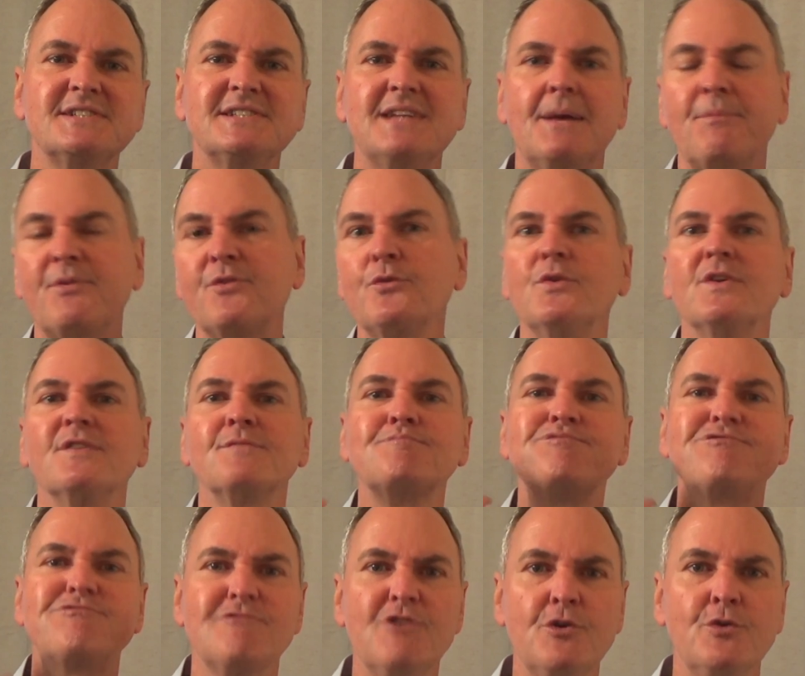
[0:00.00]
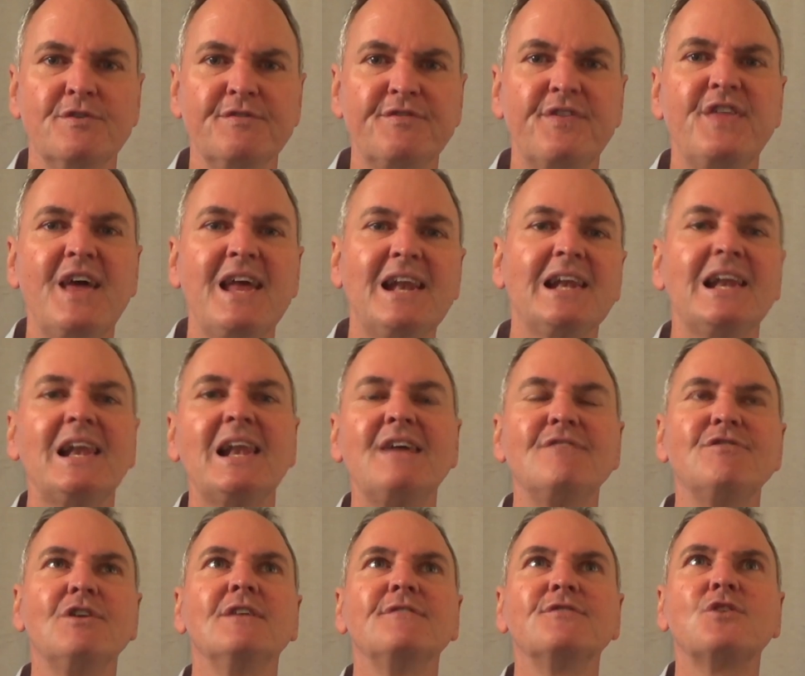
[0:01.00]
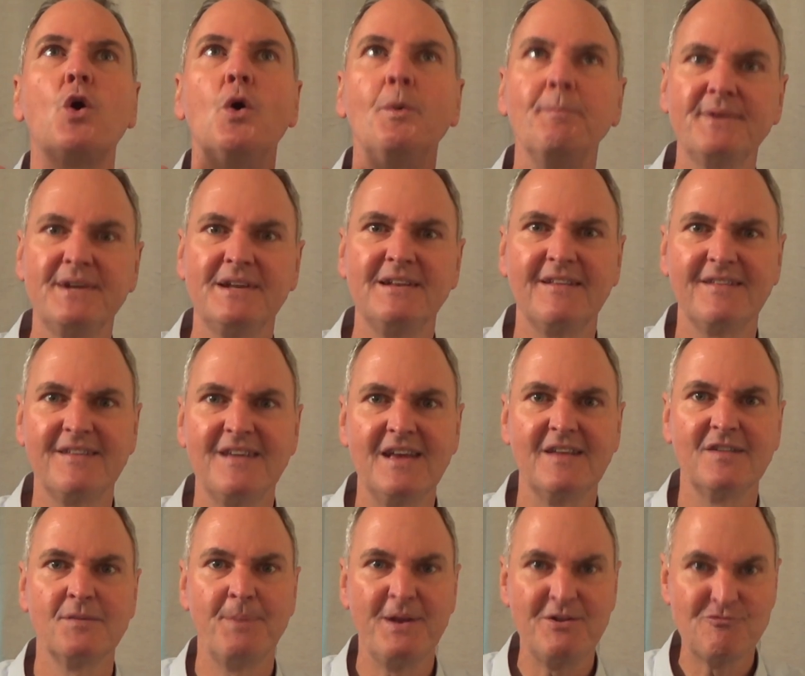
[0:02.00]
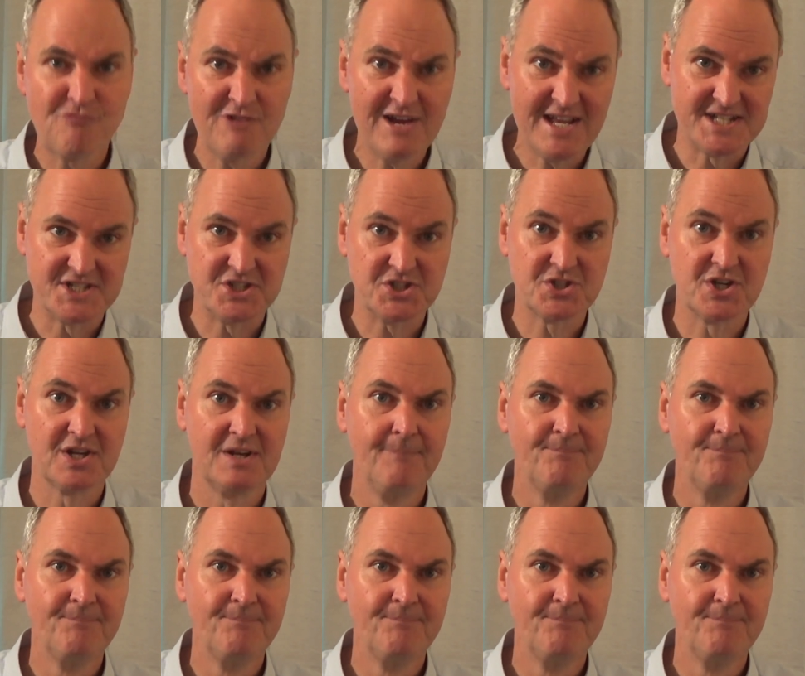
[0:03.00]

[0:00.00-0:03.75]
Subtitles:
some sort of proof that a level of competency has been reached.